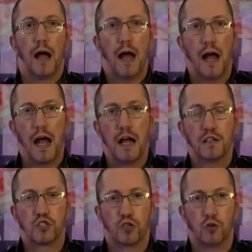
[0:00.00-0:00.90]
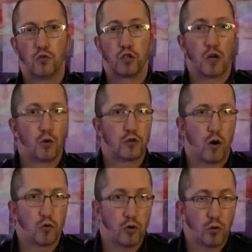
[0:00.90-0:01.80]
uh, to the Go
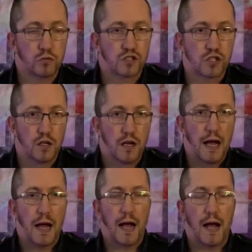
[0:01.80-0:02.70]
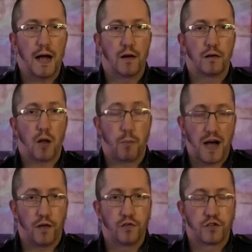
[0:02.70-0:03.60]
Go Cult, uh, a
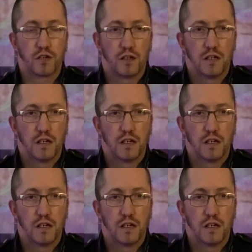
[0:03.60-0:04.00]
band.